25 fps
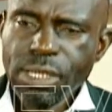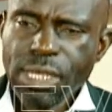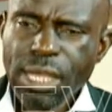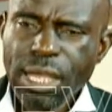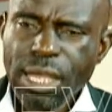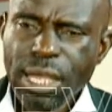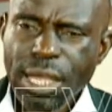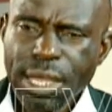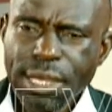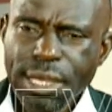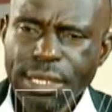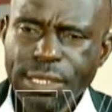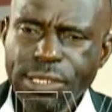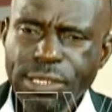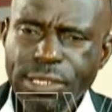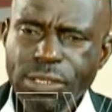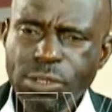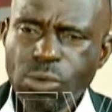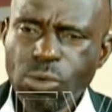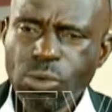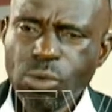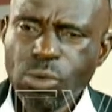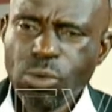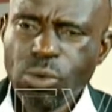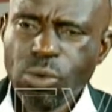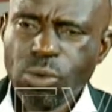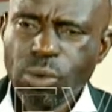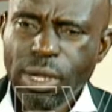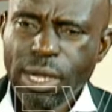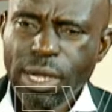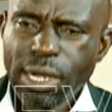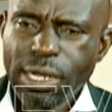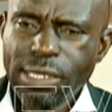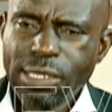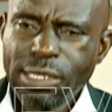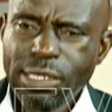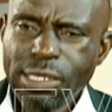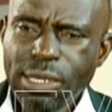and we'll look
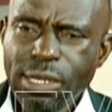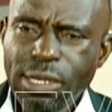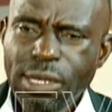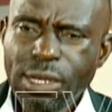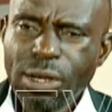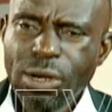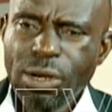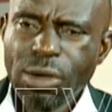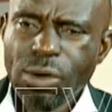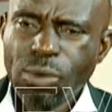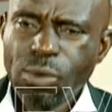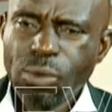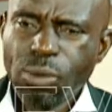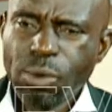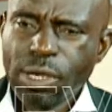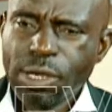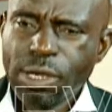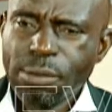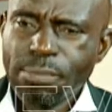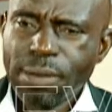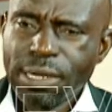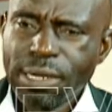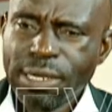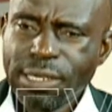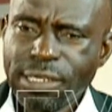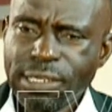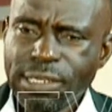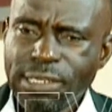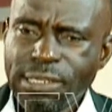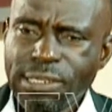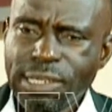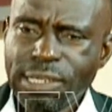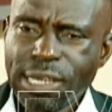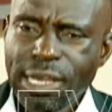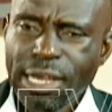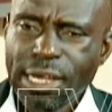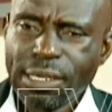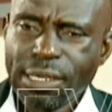at what the parties
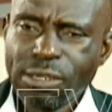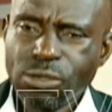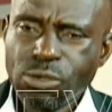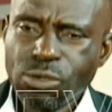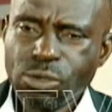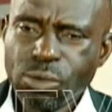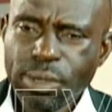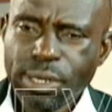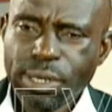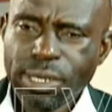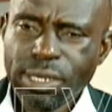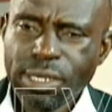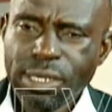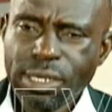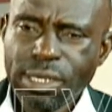are doing.